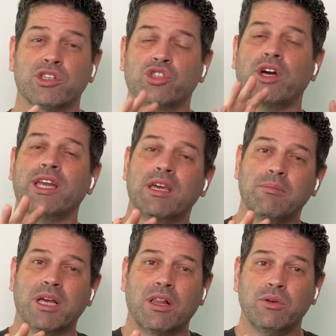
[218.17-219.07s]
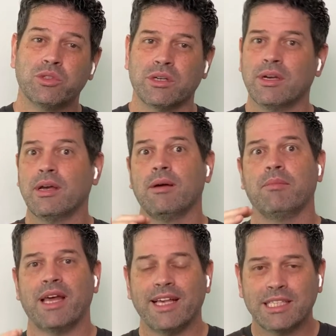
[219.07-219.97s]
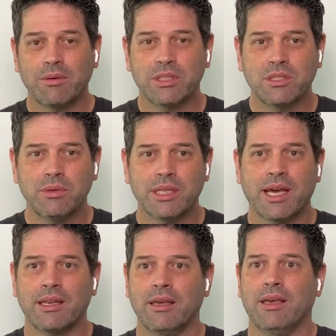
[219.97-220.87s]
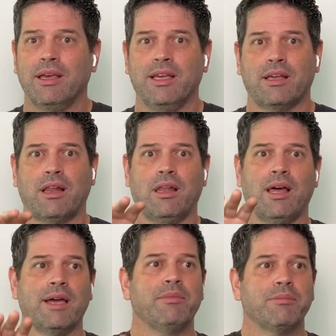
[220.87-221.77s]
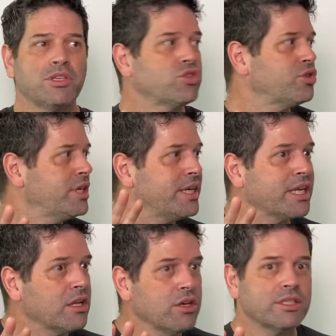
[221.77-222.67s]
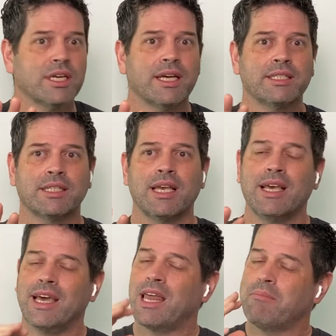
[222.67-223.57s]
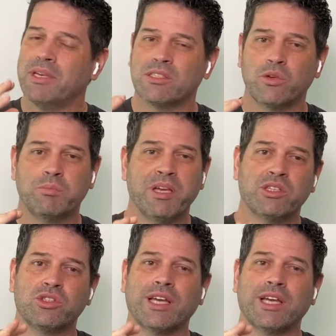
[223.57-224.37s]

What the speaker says: to try to get a bit closer. But as I was doing that, it climbed up the tree and it looked at us, and I missed those pictures.